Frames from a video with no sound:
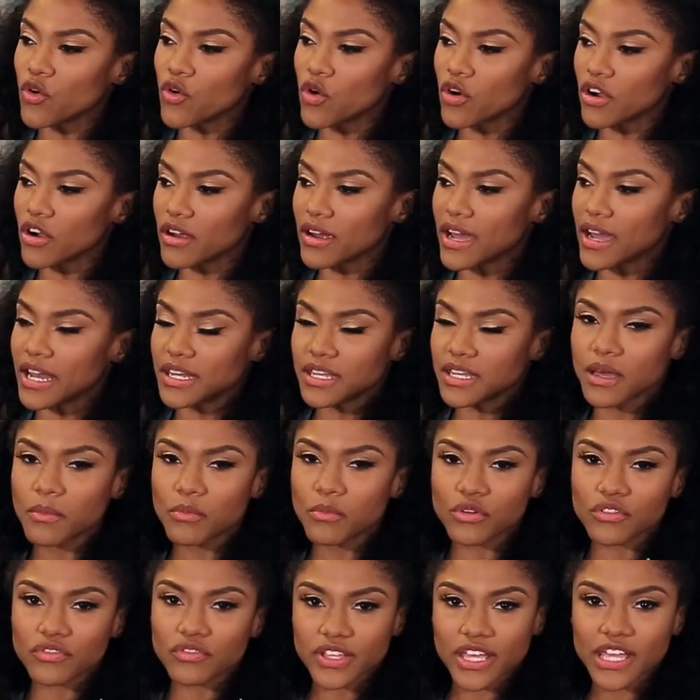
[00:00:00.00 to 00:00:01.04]
For a
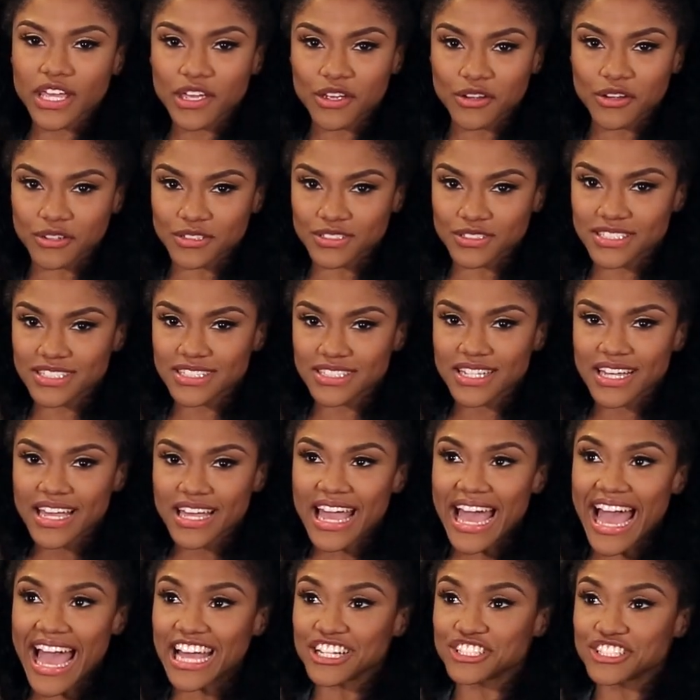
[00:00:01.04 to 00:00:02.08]
number of years,
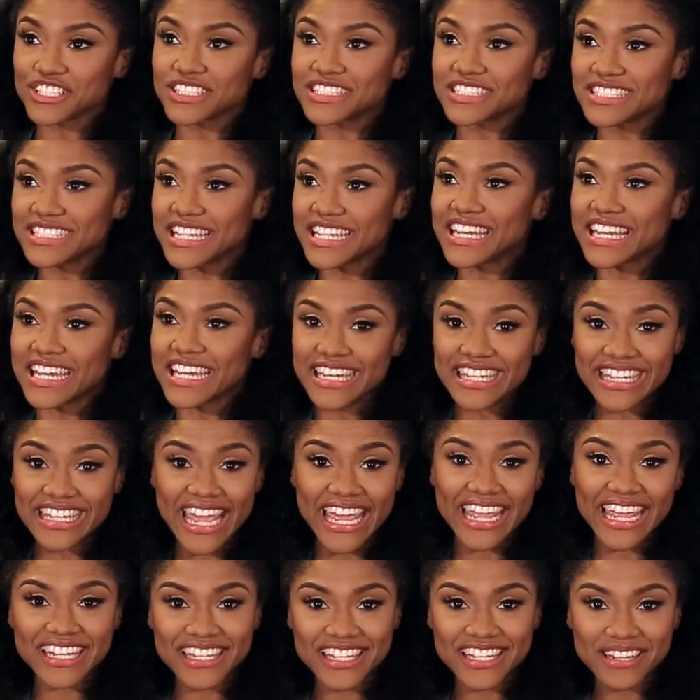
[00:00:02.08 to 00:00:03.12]
I just didn't
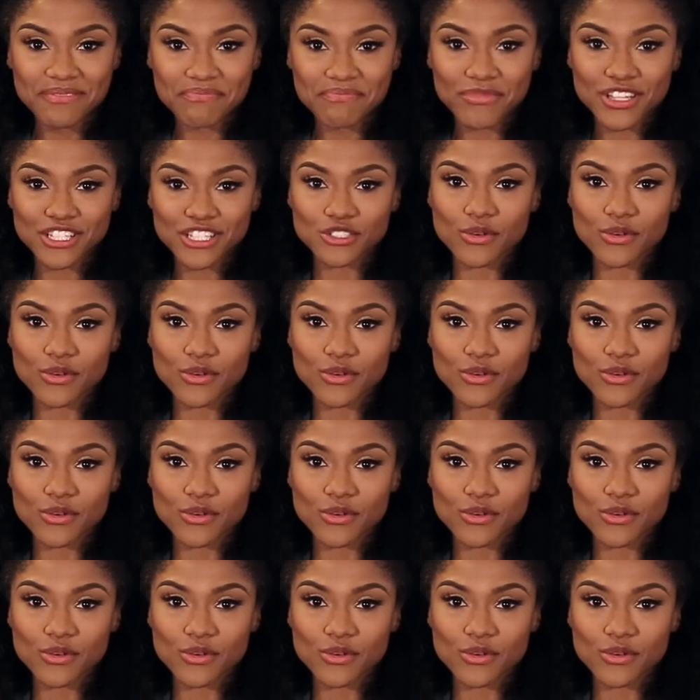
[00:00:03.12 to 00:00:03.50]
date.